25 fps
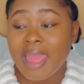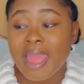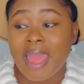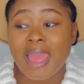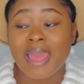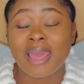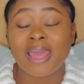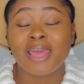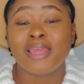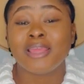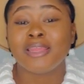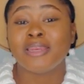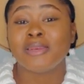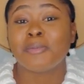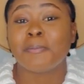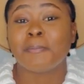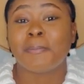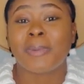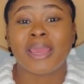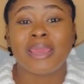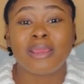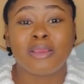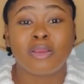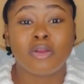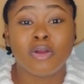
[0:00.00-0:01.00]
And
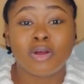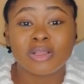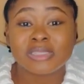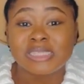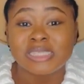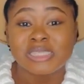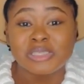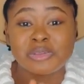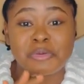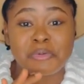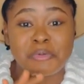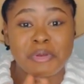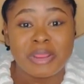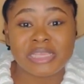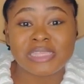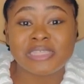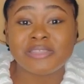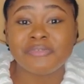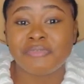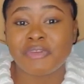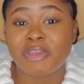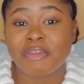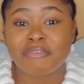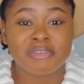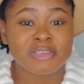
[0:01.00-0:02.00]
by God's grace,
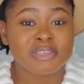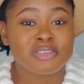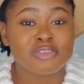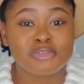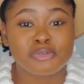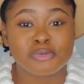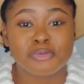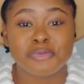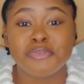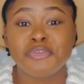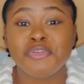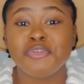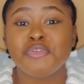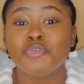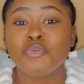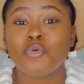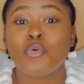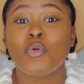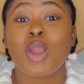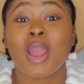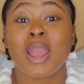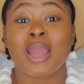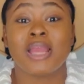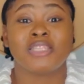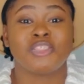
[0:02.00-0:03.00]
very soon you
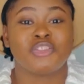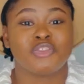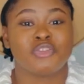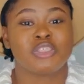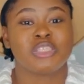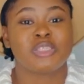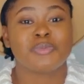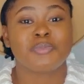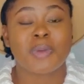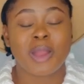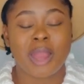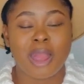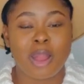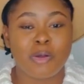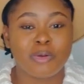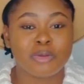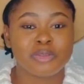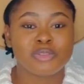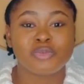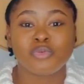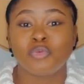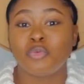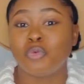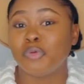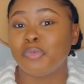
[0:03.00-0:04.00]
and your
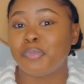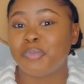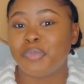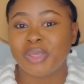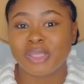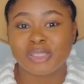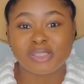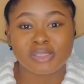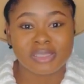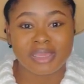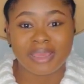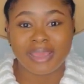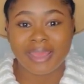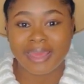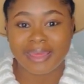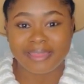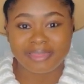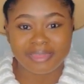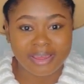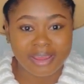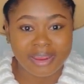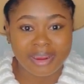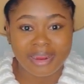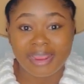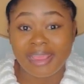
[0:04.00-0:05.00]
spouse will be
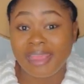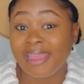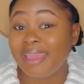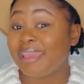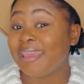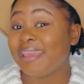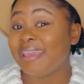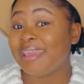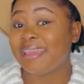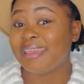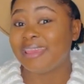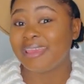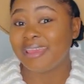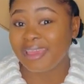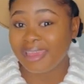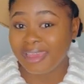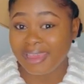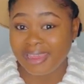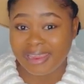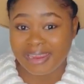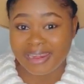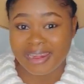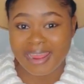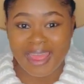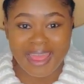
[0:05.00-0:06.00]
together
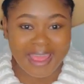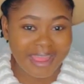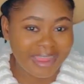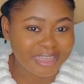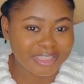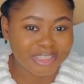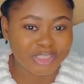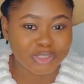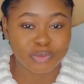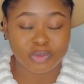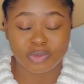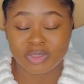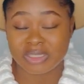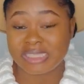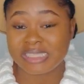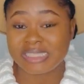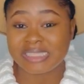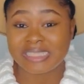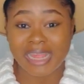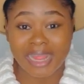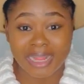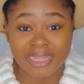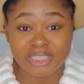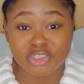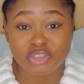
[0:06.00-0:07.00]
again, and you will
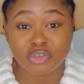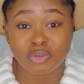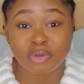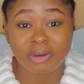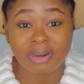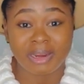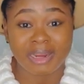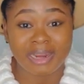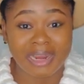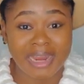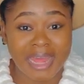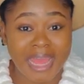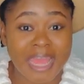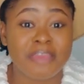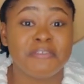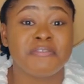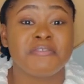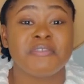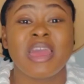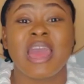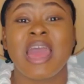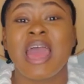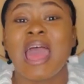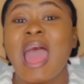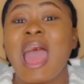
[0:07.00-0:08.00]
start your life
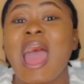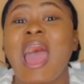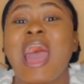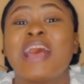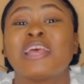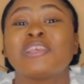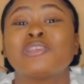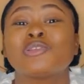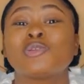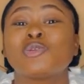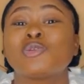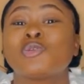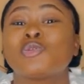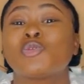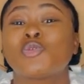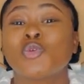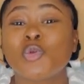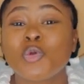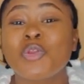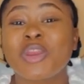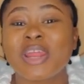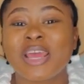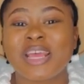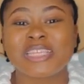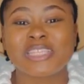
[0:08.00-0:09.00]
as
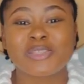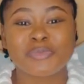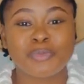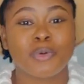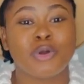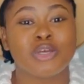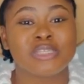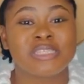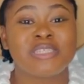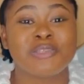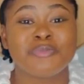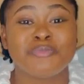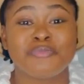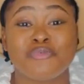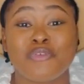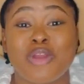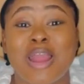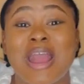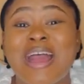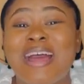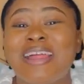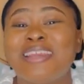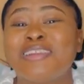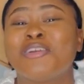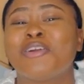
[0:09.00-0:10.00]
soon as possible,
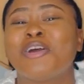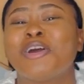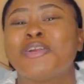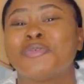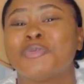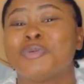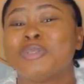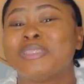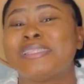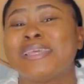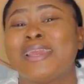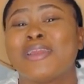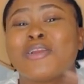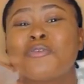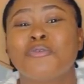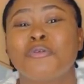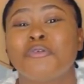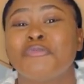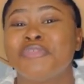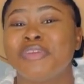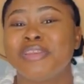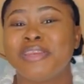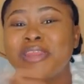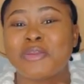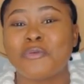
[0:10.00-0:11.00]
and God will take
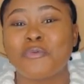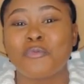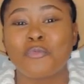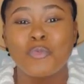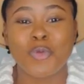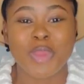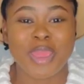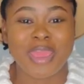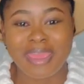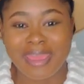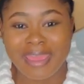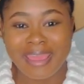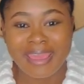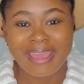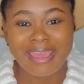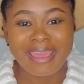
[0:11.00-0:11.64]
COVID away.